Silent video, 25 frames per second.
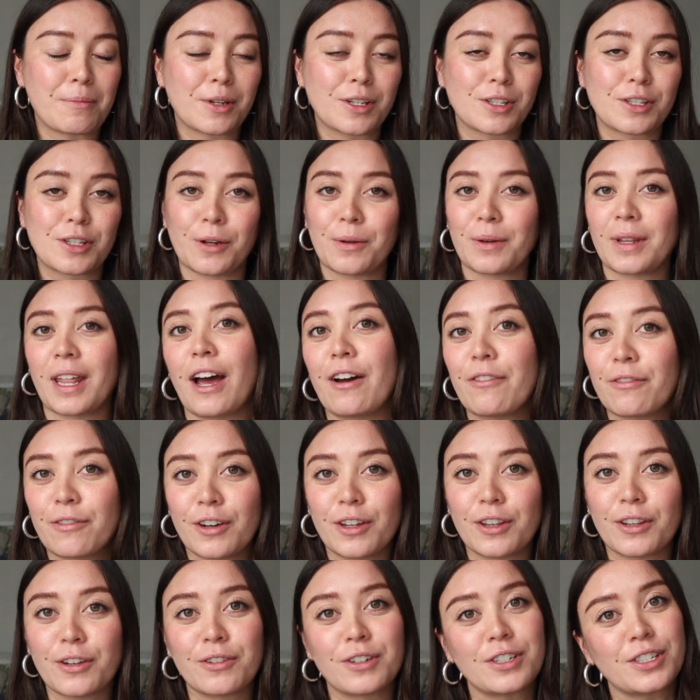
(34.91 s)
So without
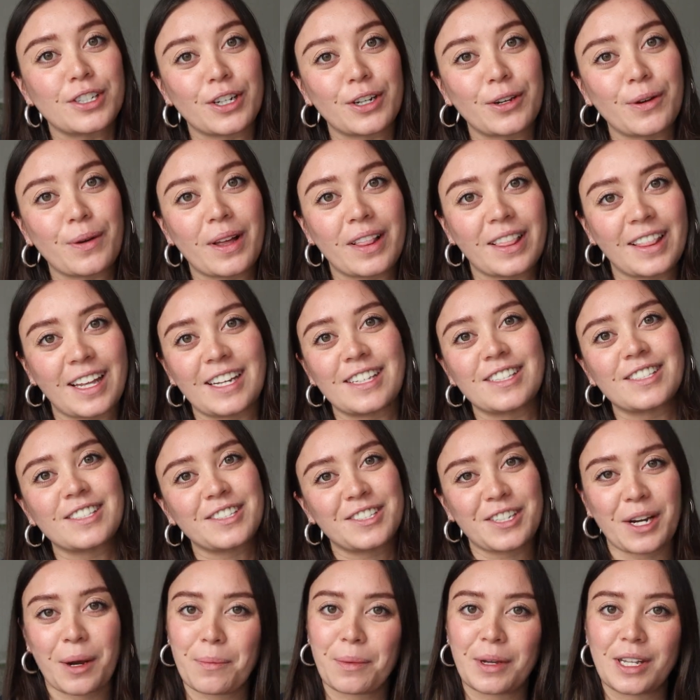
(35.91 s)
further ado, let's
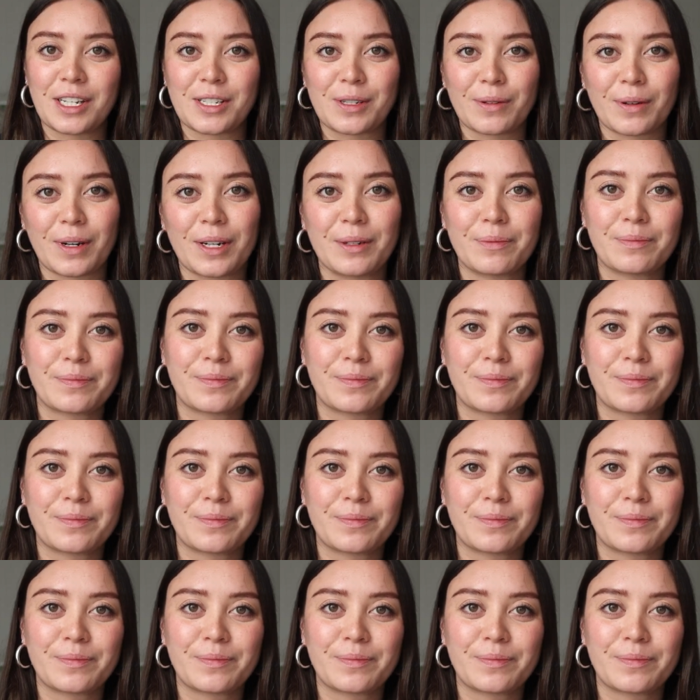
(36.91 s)
jump into it.